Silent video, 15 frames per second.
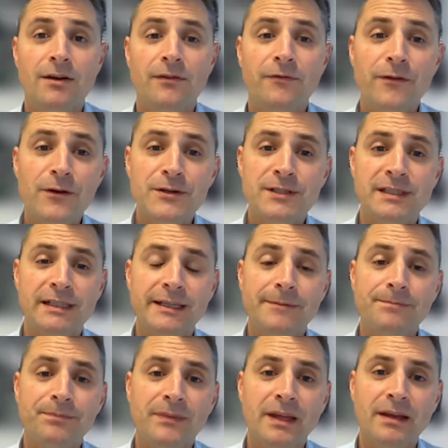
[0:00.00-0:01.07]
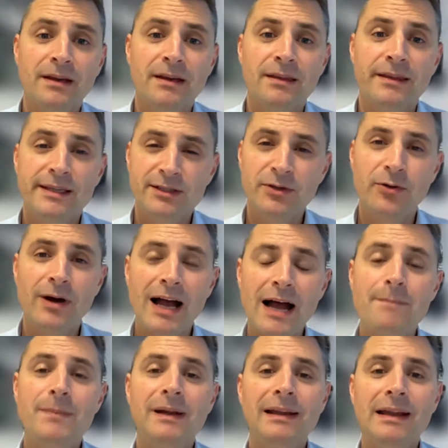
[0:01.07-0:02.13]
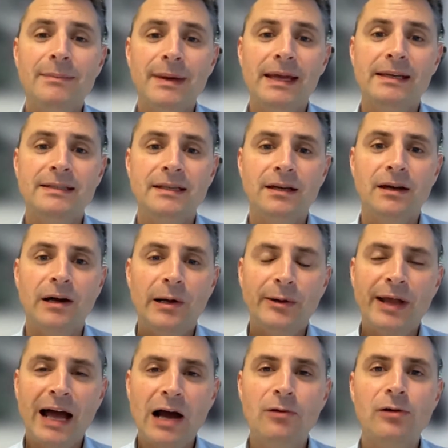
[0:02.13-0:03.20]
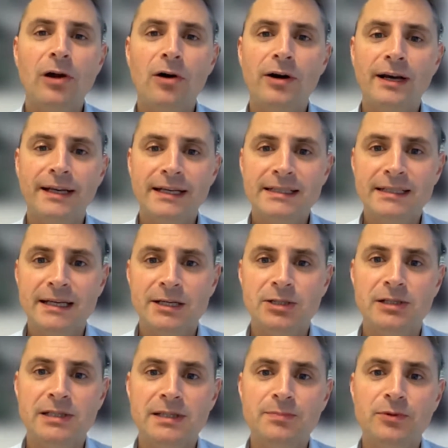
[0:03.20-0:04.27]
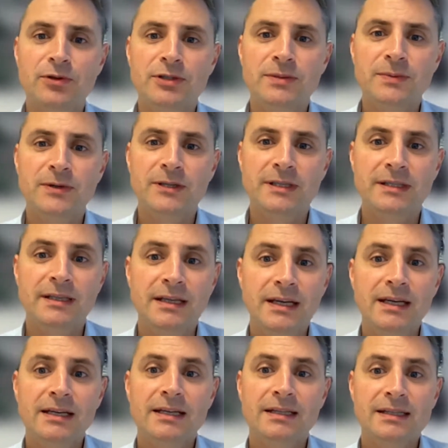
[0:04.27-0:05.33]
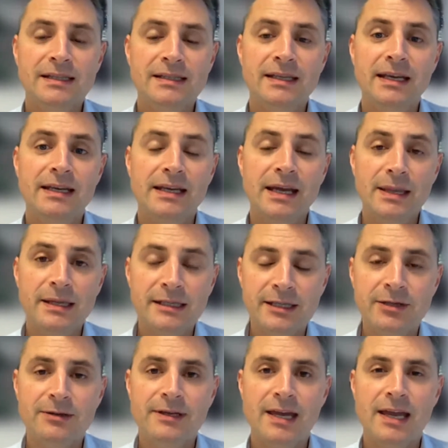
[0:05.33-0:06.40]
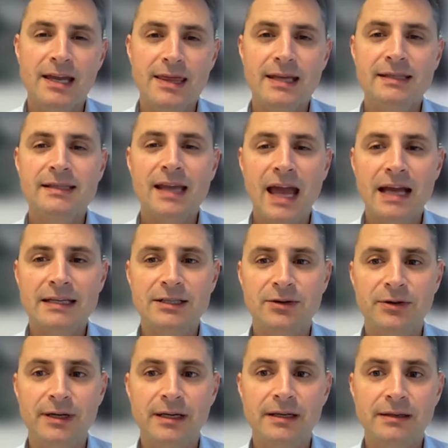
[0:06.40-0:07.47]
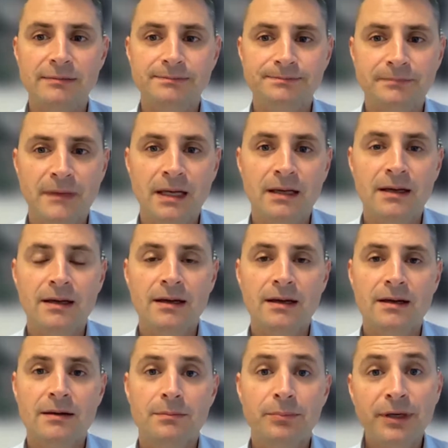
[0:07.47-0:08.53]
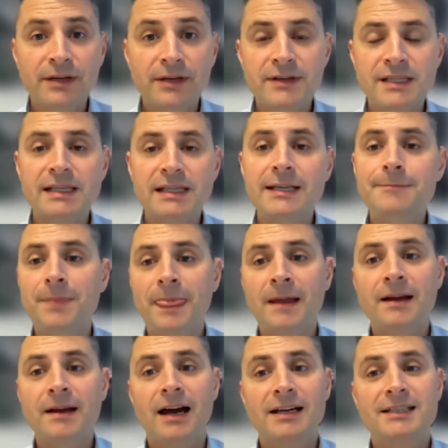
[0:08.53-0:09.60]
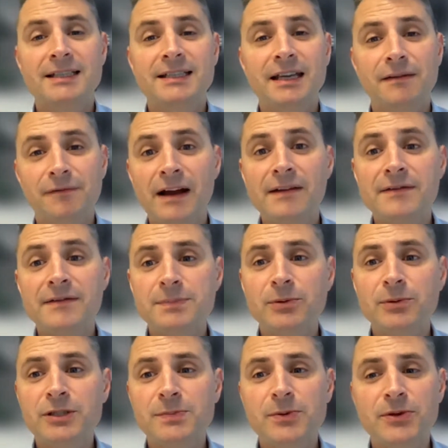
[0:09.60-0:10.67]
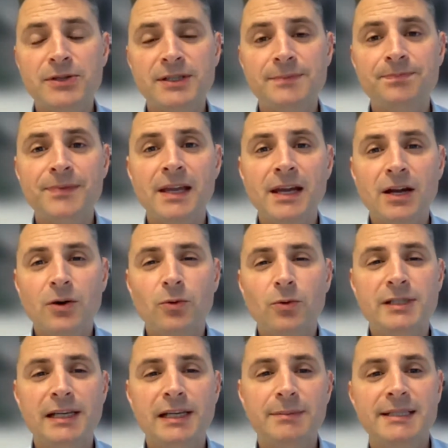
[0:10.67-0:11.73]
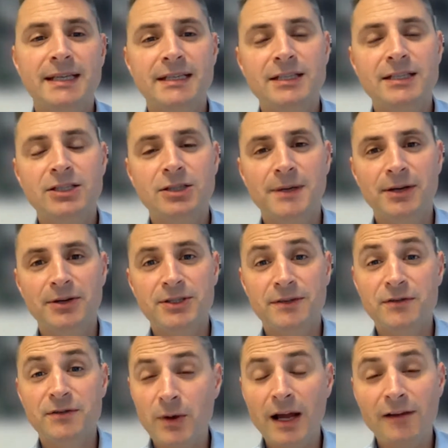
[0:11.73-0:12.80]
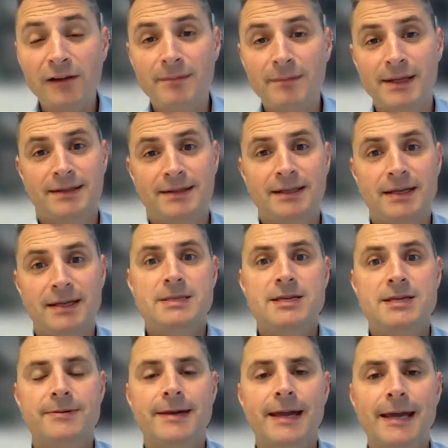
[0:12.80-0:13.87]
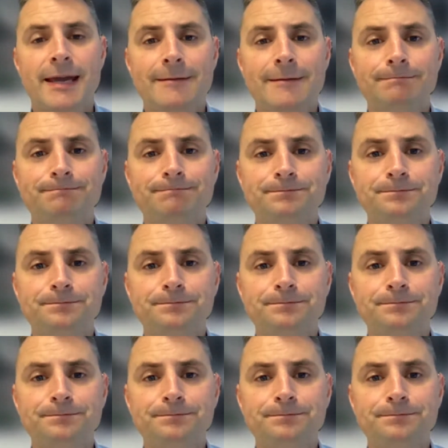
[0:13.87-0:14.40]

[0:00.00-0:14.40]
Firstly, there's no upper limit on how long an international sportsperson can stay in the UK in this category. Previously, a Tier 5 sportsperson was limited to periods of 12 months in the UK.